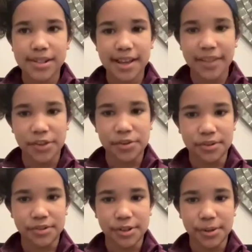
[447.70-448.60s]
say that you
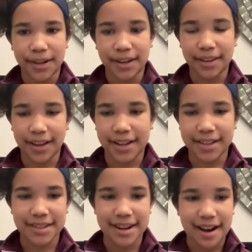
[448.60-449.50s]
can do it. Like,
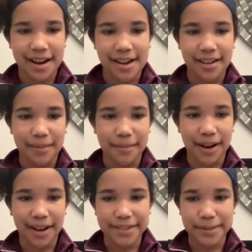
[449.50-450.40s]
it's not
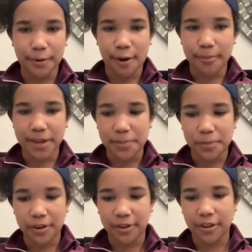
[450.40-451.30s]
impossible, and
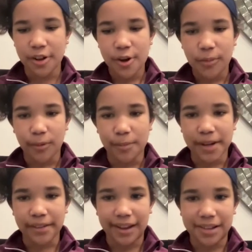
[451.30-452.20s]
people will
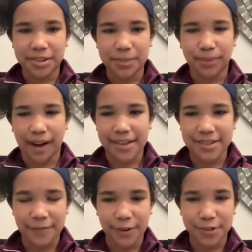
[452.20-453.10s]
be like surprised
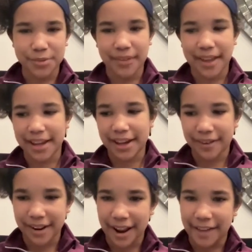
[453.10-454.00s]
at first when they hear
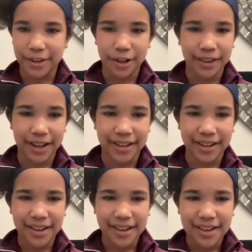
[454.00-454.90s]
it, and they'll like
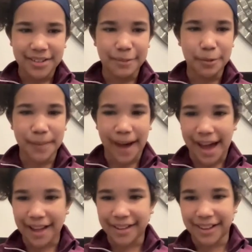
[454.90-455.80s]
double
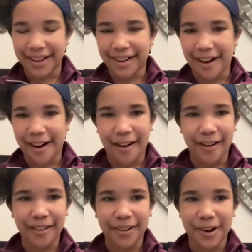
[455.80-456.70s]
back. Like,
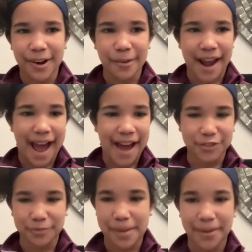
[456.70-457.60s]
I'll go and
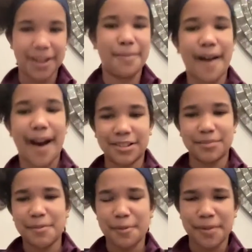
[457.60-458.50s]
ask for my media pass, and
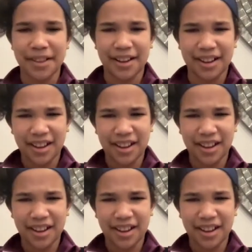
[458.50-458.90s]
people will be like,